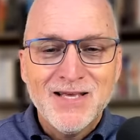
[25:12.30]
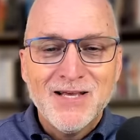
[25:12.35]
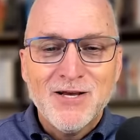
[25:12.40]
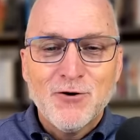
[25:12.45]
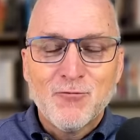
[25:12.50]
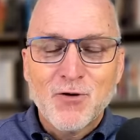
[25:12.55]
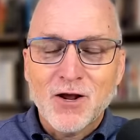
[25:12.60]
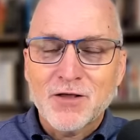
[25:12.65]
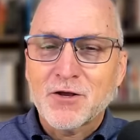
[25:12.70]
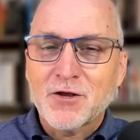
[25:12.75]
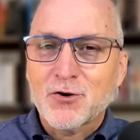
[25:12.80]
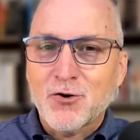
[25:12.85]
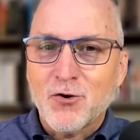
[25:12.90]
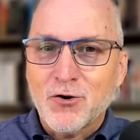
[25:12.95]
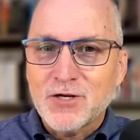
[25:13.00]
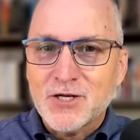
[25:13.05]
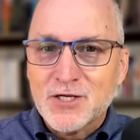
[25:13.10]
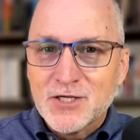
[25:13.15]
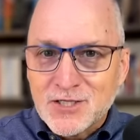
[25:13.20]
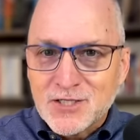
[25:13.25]
where they're
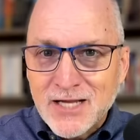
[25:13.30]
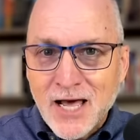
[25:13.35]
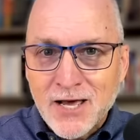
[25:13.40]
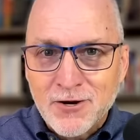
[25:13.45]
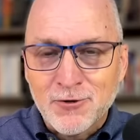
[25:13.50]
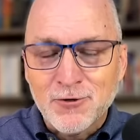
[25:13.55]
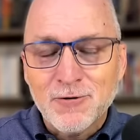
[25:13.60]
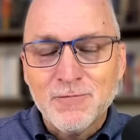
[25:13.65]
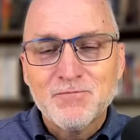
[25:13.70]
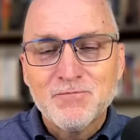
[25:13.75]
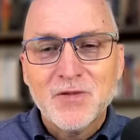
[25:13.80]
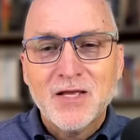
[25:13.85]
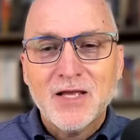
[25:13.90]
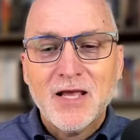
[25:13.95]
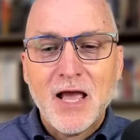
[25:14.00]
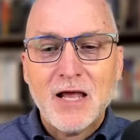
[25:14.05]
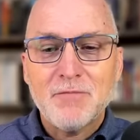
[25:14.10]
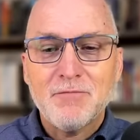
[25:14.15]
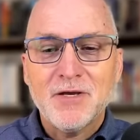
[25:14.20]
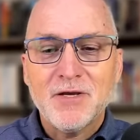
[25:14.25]
going to settle
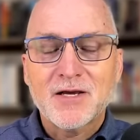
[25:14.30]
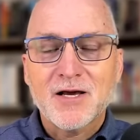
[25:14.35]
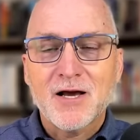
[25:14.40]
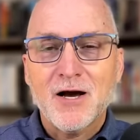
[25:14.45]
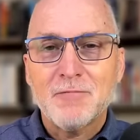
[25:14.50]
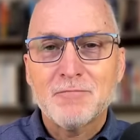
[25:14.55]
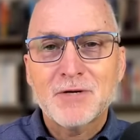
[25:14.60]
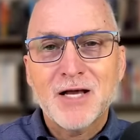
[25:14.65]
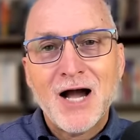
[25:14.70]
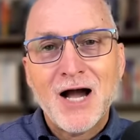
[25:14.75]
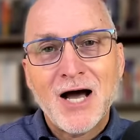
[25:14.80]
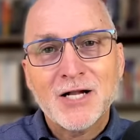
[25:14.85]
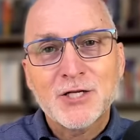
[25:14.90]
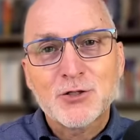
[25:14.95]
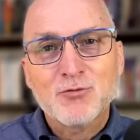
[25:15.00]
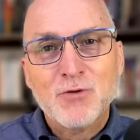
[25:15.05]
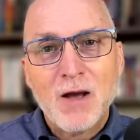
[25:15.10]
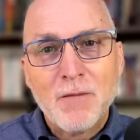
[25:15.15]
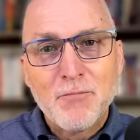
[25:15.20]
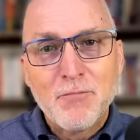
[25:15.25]
and become God's
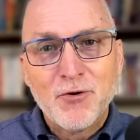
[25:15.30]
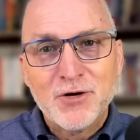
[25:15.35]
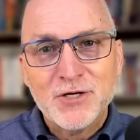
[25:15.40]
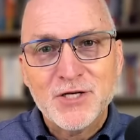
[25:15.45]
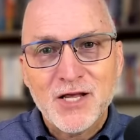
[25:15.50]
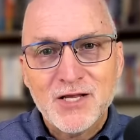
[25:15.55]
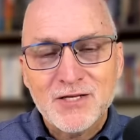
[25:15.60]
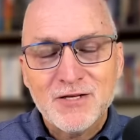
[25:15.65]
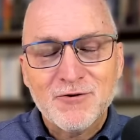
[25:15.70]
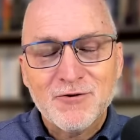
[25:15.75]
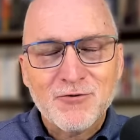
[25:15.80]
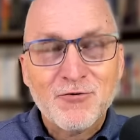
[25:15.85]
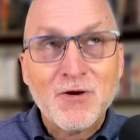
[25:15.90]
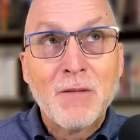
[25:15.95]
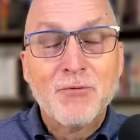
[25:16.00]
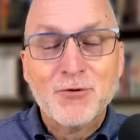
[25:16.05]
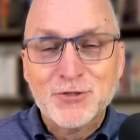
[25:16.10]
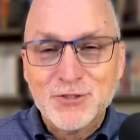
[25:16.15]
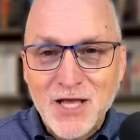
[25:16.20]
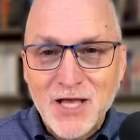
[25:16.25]

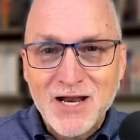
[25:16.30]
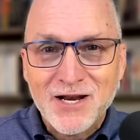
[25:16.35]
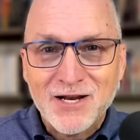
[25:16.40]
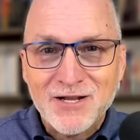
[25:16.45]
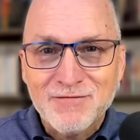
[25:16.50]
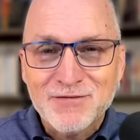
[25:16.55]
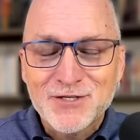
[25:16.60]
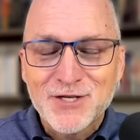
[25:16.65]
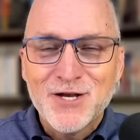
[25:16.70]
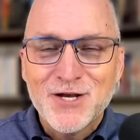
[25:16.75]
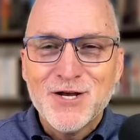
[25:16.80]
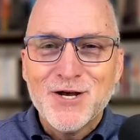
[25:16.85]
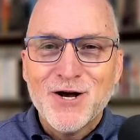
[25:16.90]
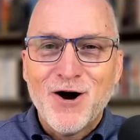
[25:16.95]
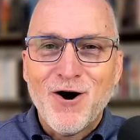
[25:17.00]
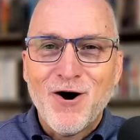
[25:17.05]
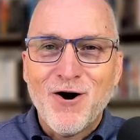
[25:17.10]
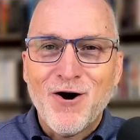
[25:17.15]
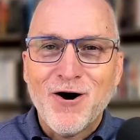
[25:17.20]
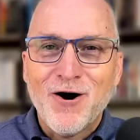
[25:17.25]
representatives
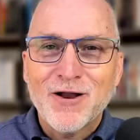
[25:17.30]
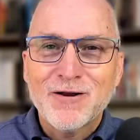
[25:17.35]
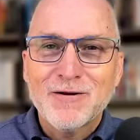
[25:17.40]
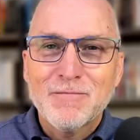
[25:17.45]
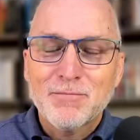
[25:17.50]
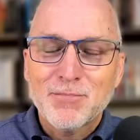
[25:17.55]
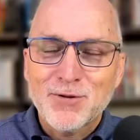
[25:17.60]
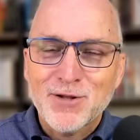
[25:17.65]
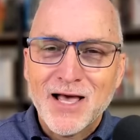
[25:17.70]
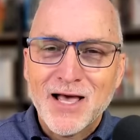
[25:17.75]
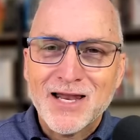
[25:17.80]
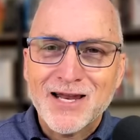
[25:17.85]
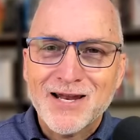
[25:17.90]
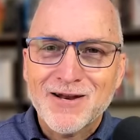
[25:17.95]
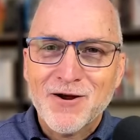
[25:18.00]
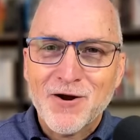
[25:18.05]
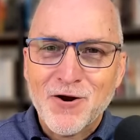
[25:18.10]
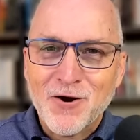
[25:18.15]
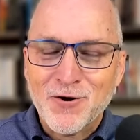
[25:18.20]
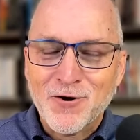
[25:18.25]
on planet
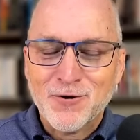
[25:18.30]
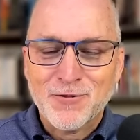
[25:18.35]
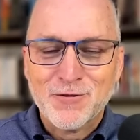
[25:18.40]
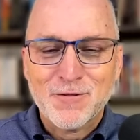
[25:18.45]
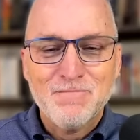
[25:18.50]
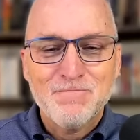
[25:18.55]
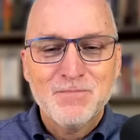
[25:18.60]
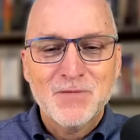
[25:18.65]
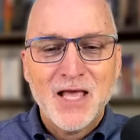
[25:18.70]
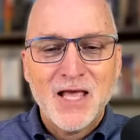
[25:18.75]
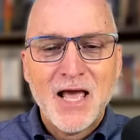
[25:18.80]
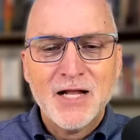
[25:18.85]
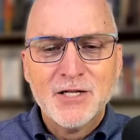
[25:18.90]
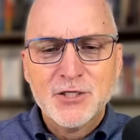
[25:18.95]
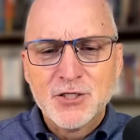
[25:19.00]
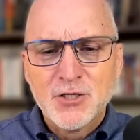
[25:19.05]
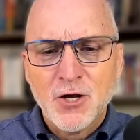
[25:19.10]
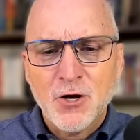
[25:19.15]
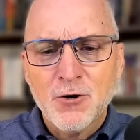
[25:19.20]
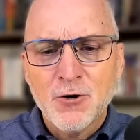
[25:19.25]
Earth. And
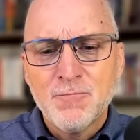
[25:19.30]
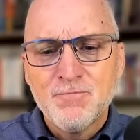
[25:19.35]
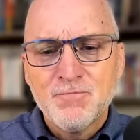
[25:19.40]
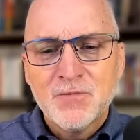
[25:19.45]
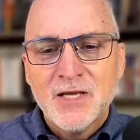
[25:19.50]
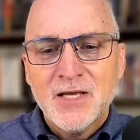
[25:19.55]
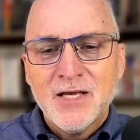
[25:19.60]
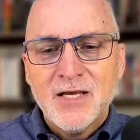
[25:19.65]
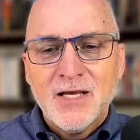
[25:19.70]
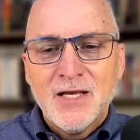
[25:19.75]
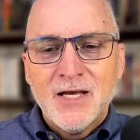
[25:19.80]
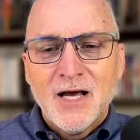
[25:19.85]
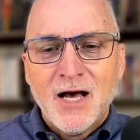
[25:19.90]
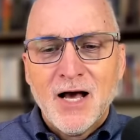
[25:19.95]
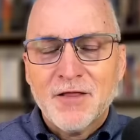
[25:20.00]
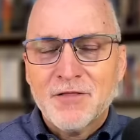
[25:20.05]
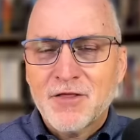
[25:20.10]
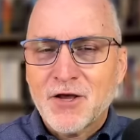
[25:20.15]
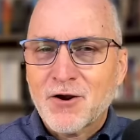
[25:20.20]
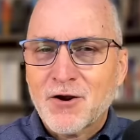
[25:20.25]
so
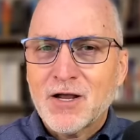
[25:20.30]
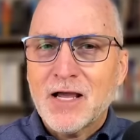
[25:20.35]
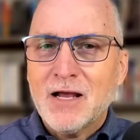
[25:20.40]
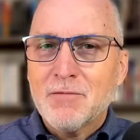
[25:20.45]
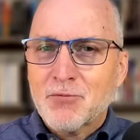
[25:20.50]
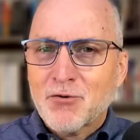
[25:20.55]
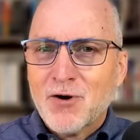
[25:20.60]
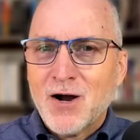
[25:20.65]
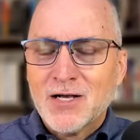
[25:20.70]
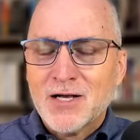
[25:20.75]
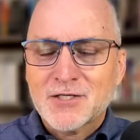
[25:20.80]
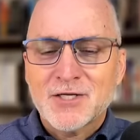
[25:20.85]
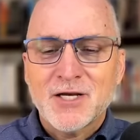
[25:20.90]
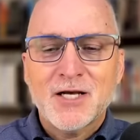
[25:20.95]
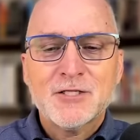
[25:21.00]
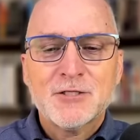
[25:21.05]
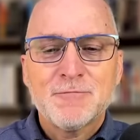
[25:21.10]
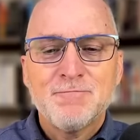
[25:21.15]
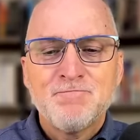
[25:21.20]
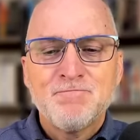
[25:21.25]
they're in
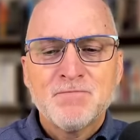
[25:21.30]
process.